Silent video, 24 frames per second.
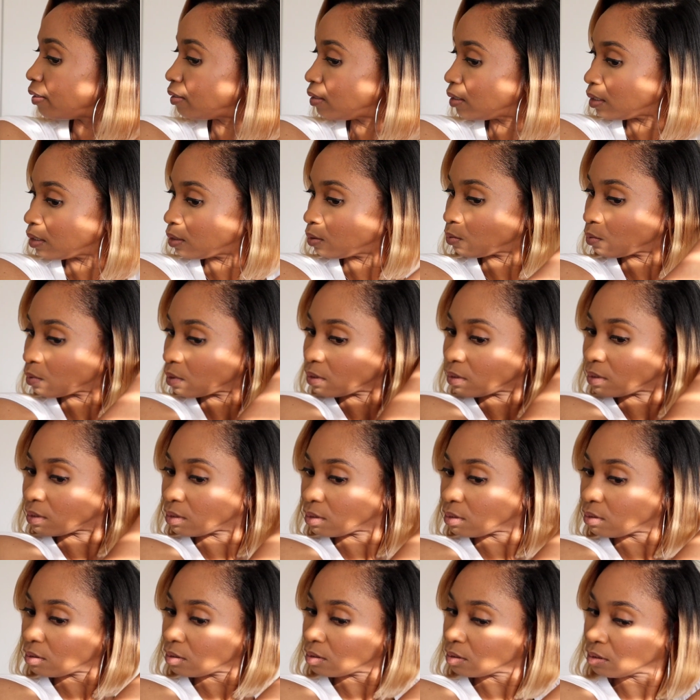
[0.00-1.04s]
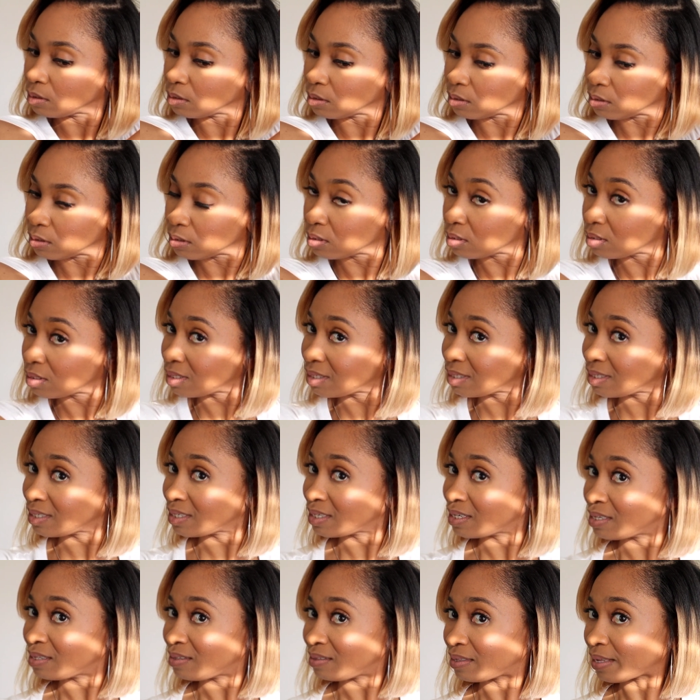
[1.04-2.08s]
I did was
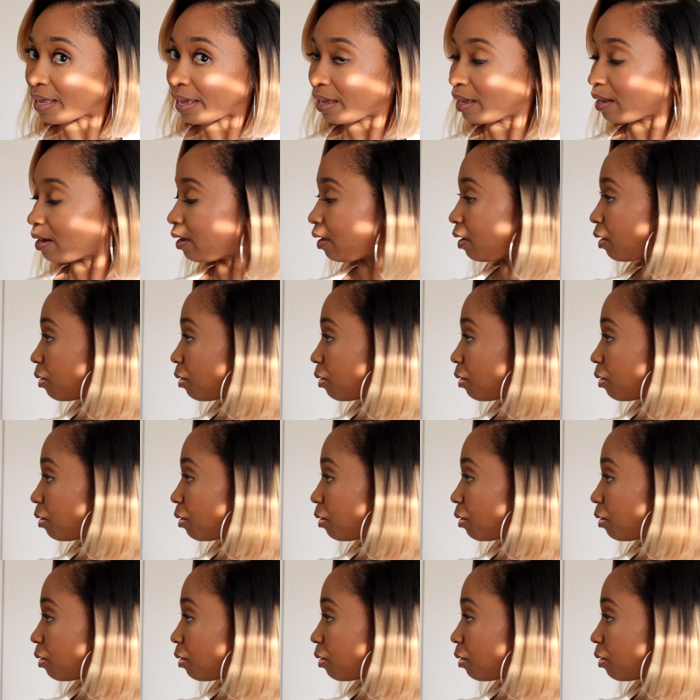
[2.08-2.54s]
take it